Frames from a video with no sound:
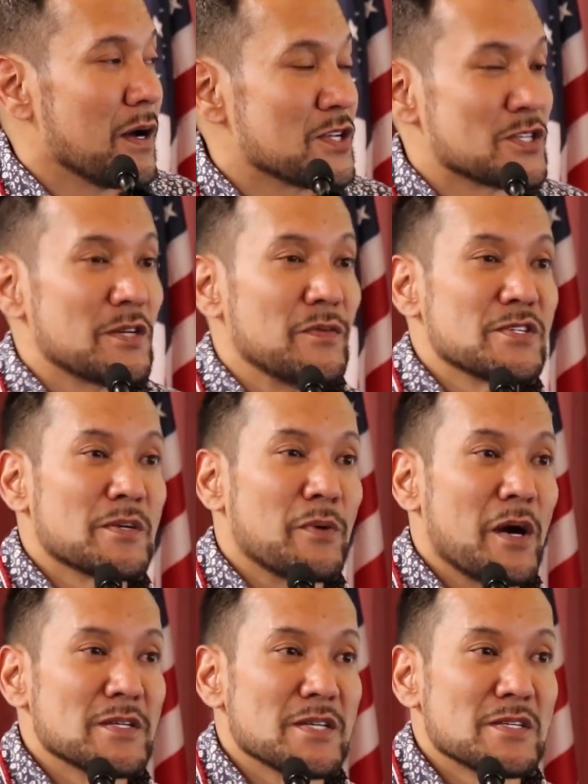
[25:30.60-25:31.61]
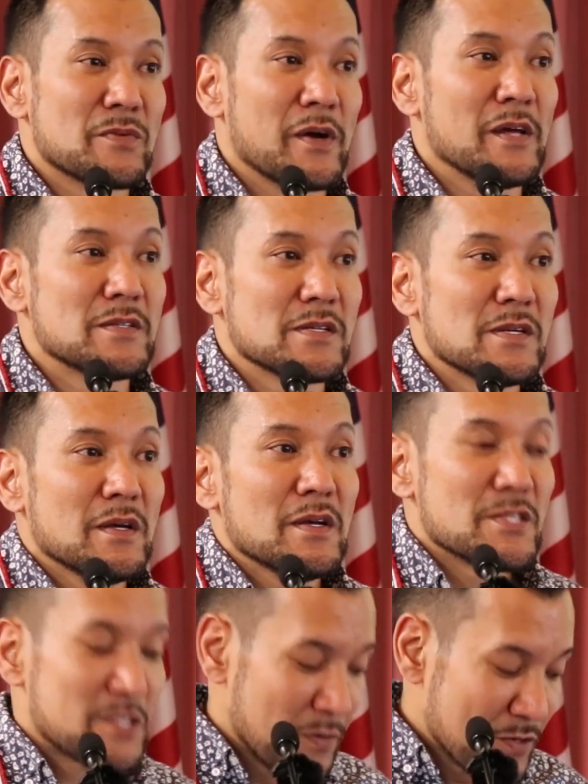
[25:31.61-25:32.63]
service of process,
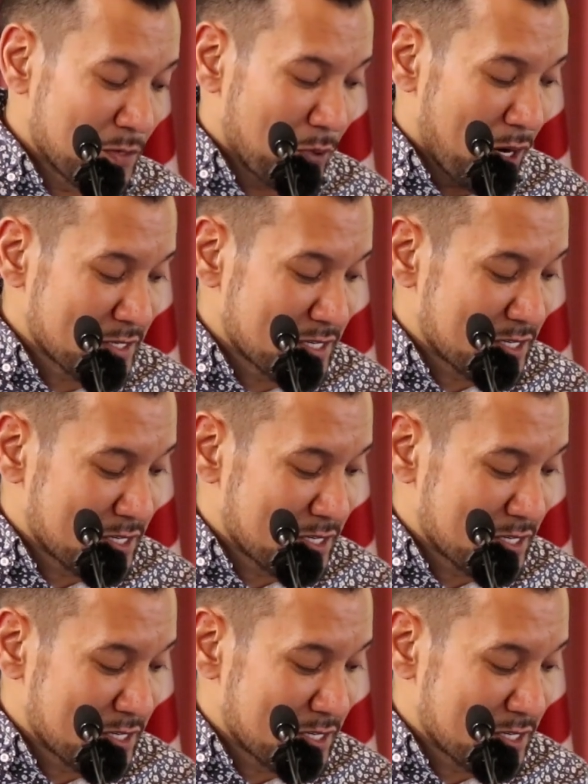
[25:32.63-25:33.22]
right? Service of process